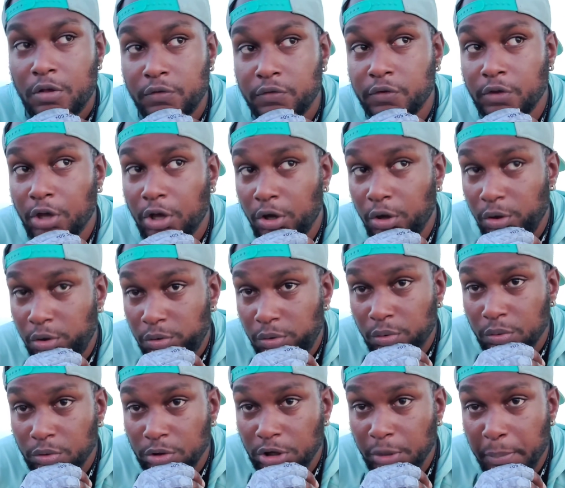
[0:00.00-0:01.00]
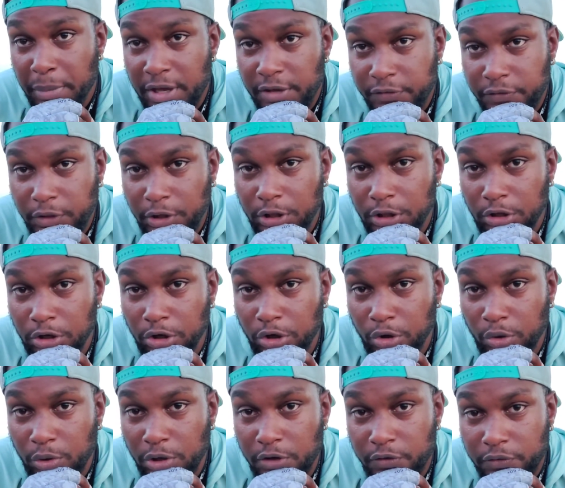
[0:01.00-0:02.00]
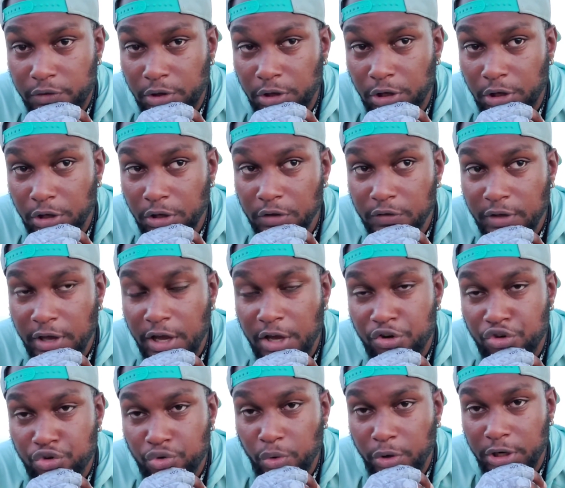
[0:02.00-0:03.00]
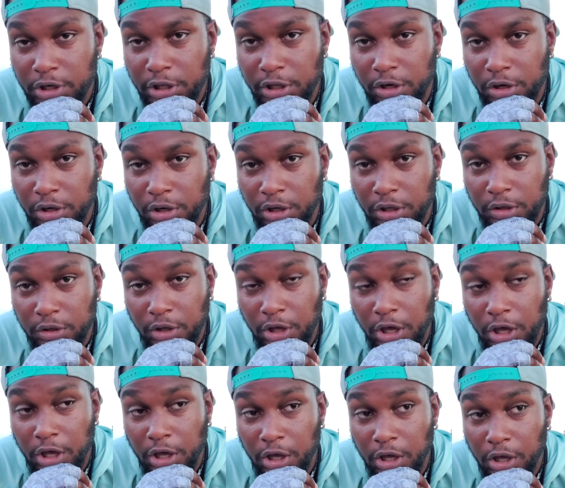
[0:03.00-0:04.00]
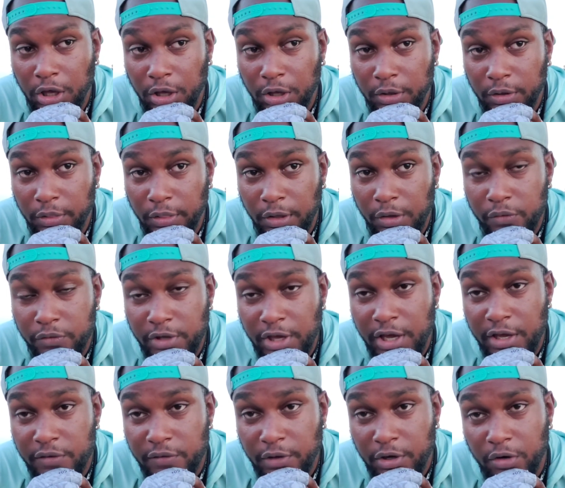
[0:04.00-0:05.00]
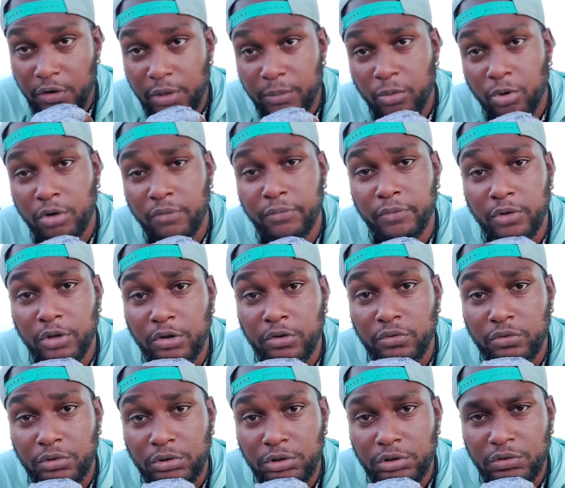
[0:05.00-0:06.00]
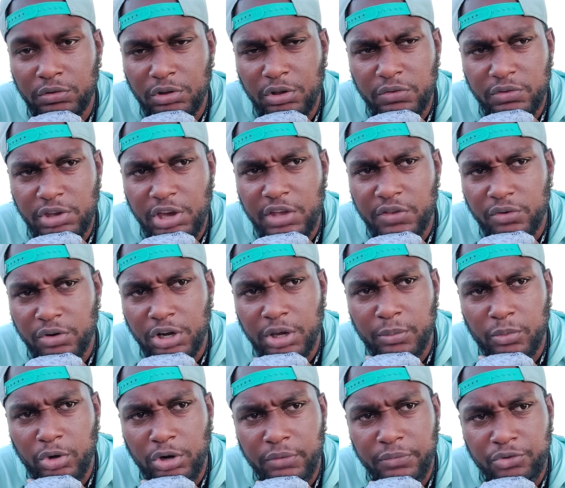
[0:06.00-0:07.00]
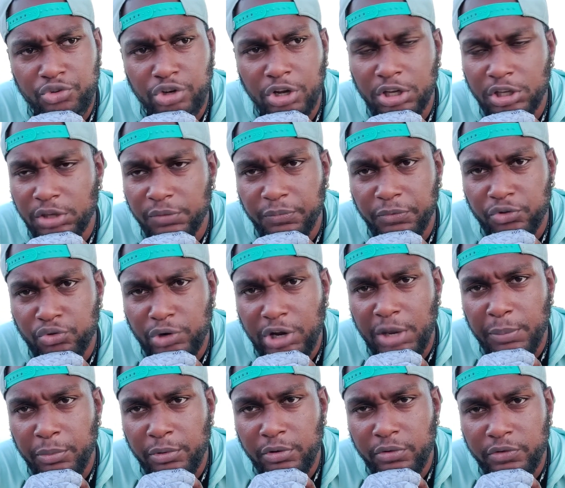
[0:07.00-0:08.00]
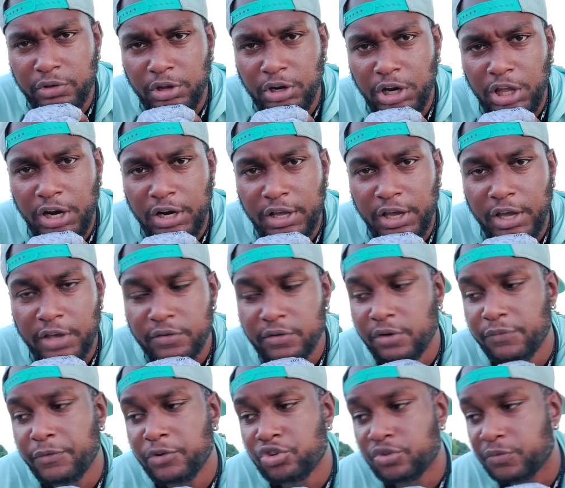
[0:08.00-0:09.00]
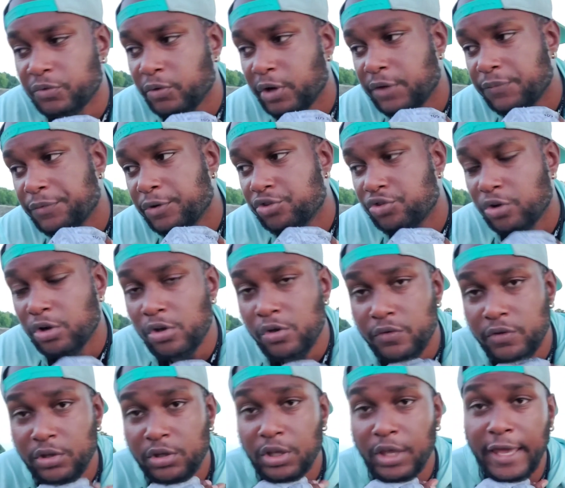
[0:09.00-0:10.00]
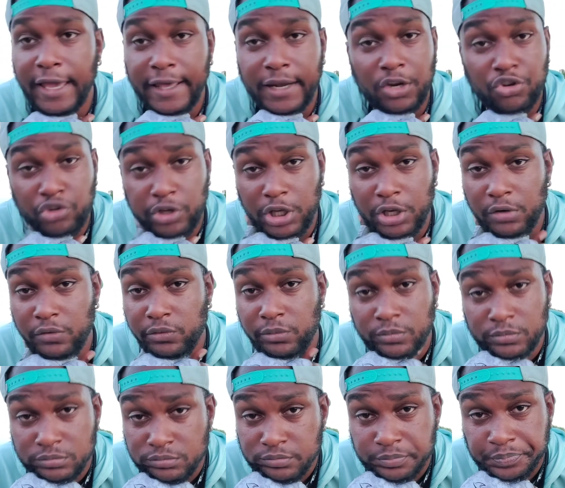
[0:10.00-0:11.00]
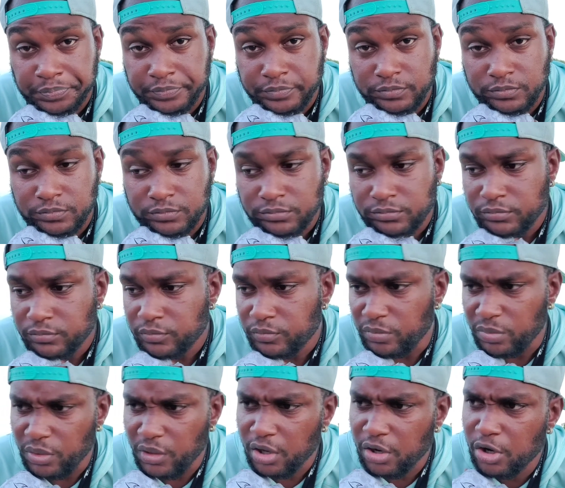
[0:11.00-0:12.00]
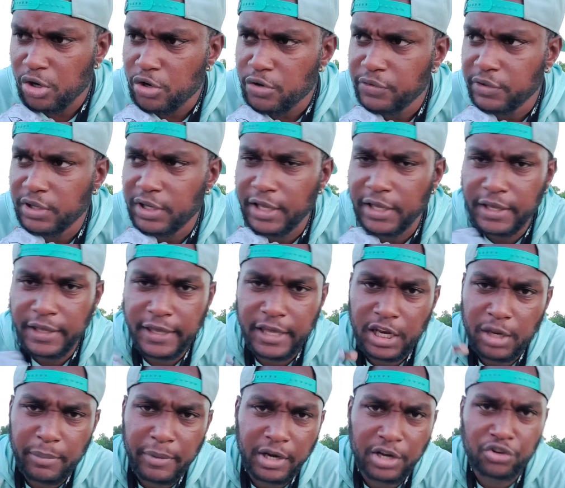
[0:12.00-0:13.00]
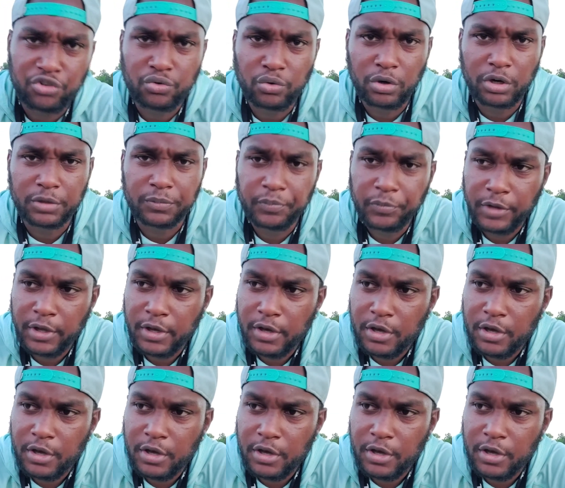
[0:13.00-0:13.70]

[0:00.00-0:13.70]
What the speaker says: So the best thing to do is to tie a short leader. Those guys that are up north, and there's those guys that are up north chunking for stripers, and a lot of guys that are fishing for redfish, they're using 8-inch leaders. They're using like itty bitty short